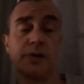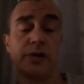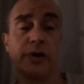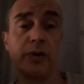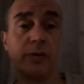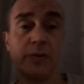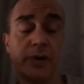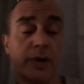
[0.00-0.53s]

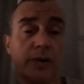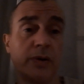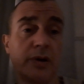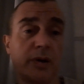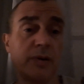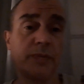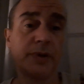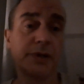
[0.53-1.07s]

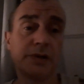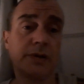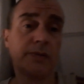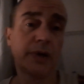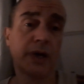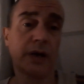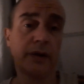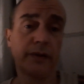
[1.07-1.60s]
nobody's
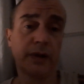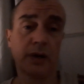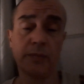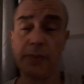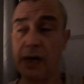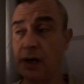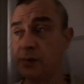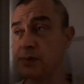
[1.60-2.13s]
doing anything
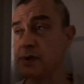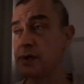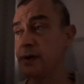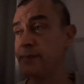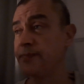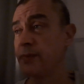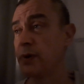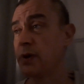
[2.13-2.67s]
about
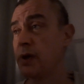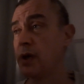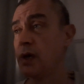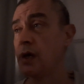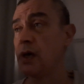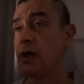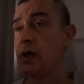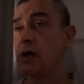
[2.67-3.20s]
it.
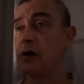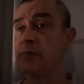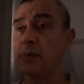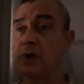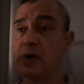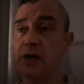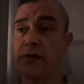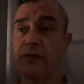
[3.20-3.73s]
I've
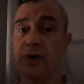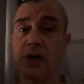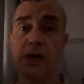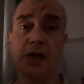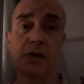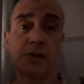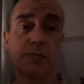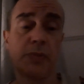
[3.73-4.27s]
been given an
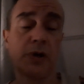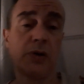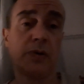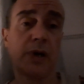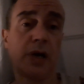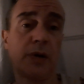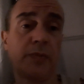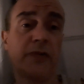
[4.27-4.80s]
ASBO
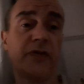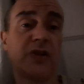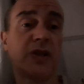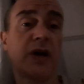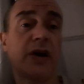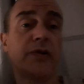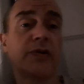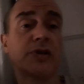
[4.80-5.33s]
nap for
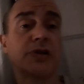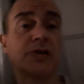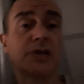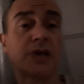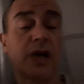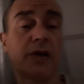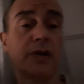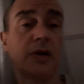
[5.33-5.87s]
daring to
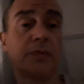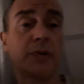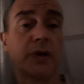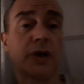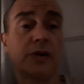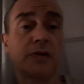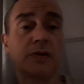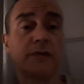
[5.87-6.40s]
stand up
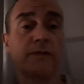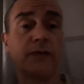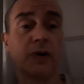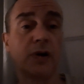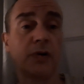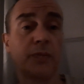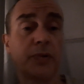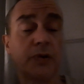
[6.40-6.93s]
against the
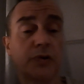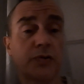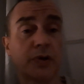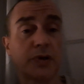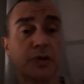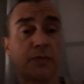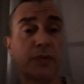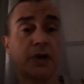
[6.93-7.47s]
vile,
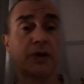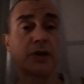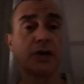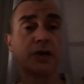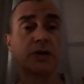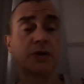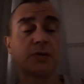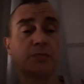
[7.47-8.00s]
putrescent,
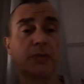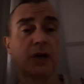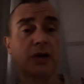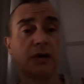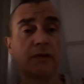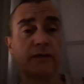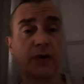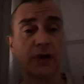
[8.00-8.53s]
mendacious,
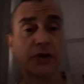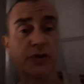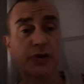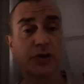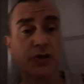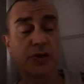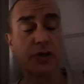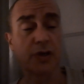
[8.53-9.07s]
Machiavellian,
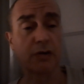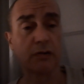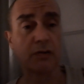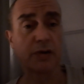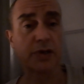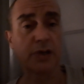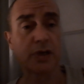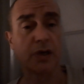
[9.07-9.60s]

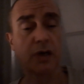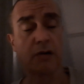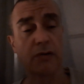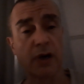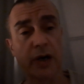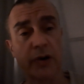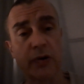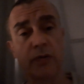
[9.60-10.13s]
scurrilous,
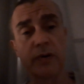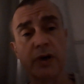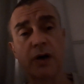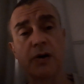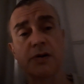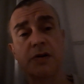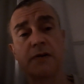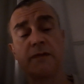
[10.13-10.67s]
tyrannical
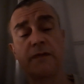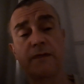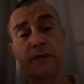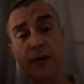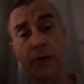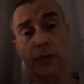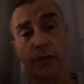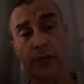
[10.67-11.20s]
Nazi
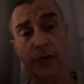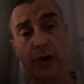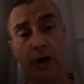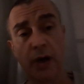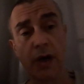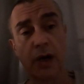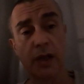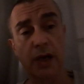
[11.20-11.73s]
filth
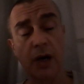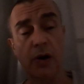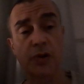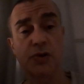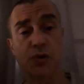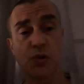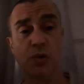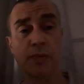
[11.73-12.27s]
that are
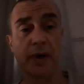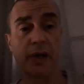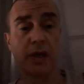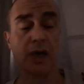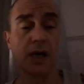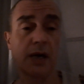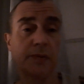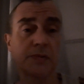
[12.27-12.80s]
Torbay
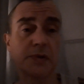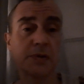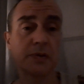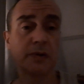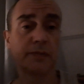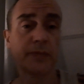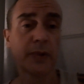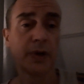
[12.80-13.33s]

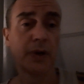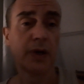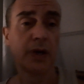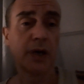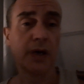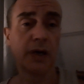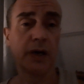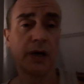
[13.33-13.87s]
Council.
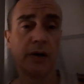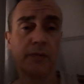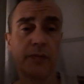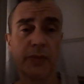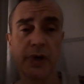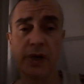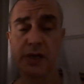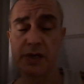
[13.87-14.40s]

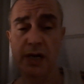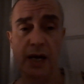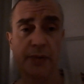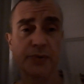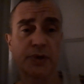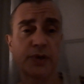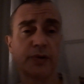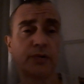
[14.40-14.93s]
It's an
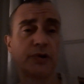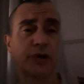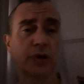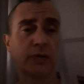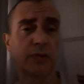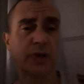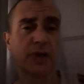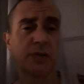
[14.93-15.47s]
absolute
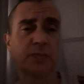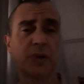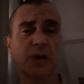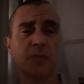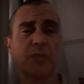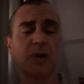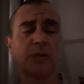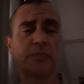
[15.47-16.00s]
joke. These
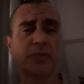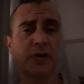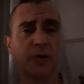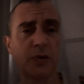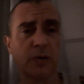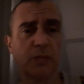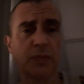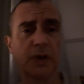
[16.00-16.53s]
people are
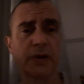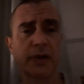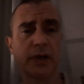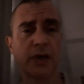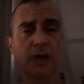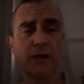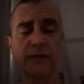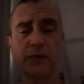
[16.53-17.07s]
pure bloody
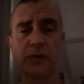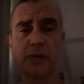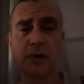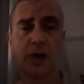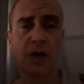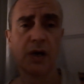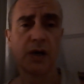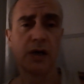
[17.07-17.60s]
evil.
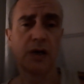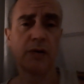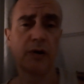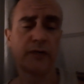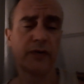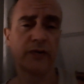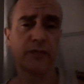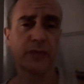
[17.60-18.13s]

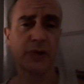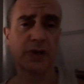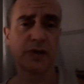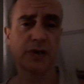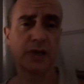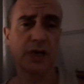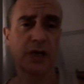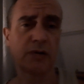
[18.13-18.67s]
I've even been
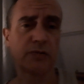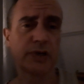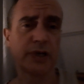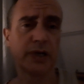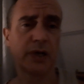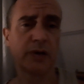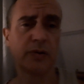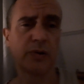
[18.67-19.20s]
to the
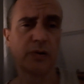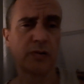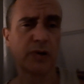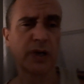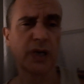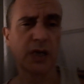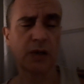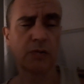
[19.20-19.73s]
LGO, who
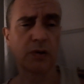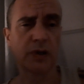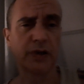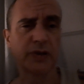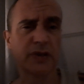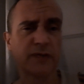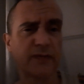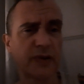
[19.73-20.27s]
are equally
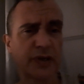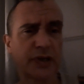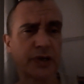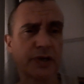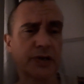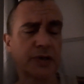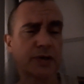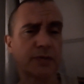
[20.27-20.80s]
as
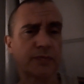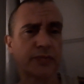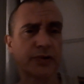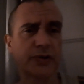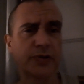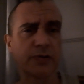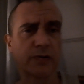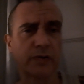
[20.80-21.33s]
flagitious and
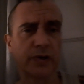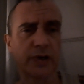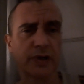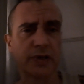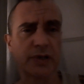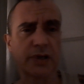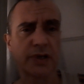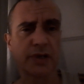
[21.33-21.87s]
Praetorian
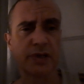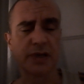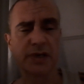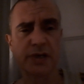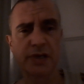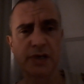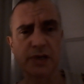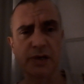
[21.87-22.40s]
as these
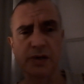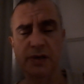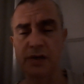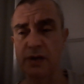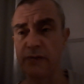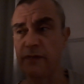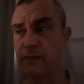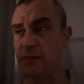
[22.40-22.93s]

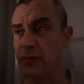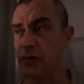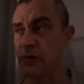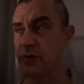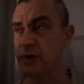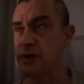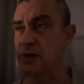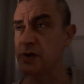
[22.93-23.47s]
disgusting,
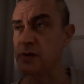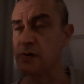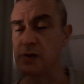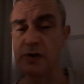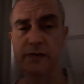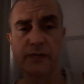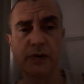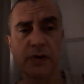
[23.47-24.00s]
poor
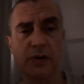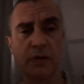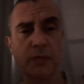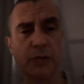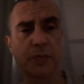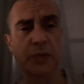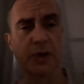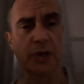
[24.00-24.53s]
excuses for
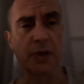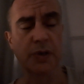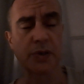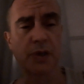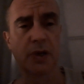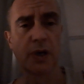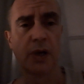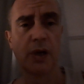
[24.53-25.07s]
human
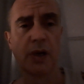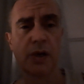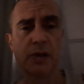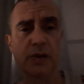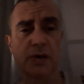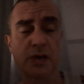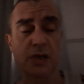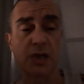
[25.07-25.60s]
beings
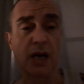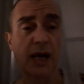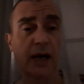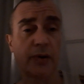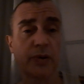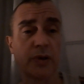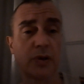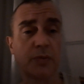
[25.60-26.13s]
that just
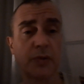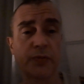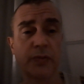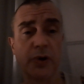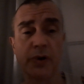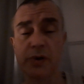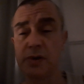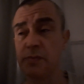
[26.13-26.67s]
allow human
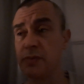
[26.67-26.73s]
rights